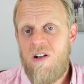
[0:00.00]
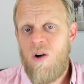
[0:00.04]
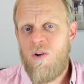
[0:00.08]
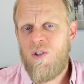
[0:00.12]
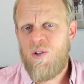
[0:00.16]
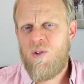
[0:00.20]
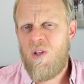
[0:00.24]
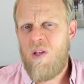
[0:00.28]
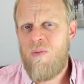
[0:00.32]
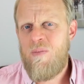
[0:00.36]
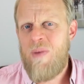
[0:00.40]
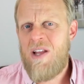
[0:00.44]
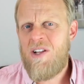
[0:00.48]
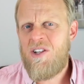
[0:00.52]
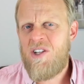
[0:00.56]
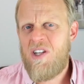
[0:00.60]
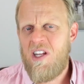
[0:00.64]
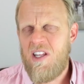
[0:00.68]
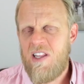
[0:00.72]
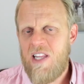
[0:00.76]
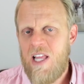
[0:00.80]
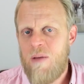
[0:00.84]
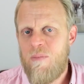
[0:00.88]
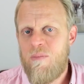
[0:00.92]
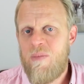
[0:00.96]
No one's really
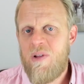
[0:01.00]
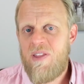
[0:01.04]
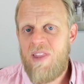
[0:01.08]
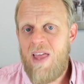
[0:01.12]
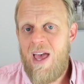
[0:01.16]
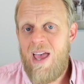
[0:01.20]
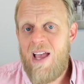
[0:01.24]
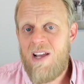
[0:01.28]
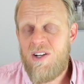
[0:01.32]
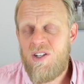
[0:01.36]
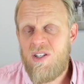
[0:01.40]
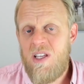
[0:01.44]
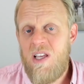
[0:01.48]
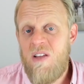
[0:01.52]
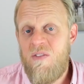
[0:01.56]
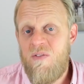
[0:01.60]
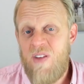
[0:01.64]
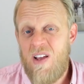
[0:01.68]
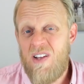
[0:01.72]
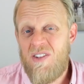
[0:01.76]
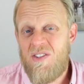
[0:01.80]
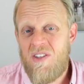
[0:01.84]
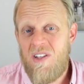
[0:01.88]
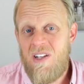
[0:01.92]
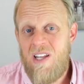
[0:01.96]
mentioning them, but they actually
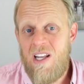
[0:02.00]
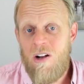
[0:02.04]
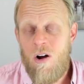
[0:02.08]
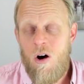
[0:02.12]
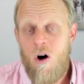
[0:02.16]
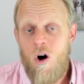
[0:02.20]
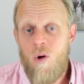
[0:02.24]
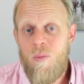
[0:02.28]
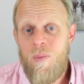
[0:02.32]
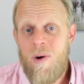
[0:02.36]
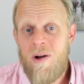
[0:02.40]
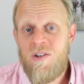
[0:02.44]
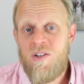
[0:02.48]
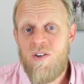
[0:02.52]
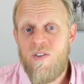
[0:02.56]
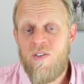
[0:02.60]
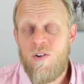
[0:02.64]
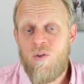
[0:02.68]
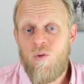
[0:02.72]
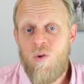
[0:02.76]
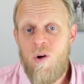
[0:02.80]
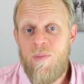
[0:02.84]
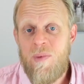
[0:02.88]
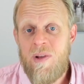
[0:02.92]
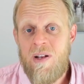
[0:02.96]
invested in a whole bunch of
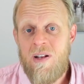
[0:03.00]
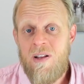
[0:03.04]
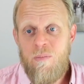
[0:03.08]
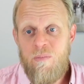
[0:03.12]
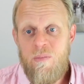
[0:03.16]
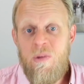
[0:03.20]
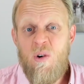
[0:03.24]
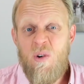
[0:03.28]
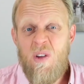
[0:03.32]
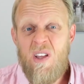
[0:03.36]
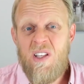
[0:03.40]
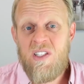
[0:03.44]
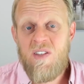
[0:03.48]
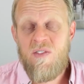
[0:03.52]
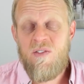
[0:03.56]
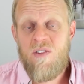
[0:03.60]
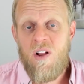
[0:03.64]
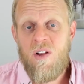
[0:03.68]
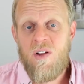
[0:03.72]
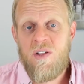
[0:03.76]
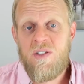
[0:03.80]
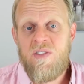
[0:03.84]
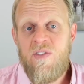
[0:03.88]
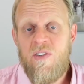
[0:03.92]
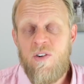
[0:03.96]
equipment, millions of
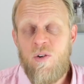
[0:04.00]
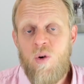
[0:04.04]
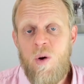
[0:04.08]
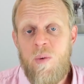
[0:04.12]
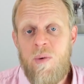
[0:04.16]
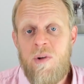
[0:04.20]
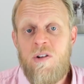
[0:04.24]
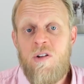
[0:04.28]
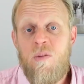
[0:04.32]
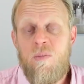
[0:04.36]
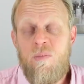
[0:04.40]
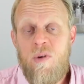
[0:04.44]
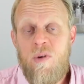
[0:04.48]
dollars of equipment to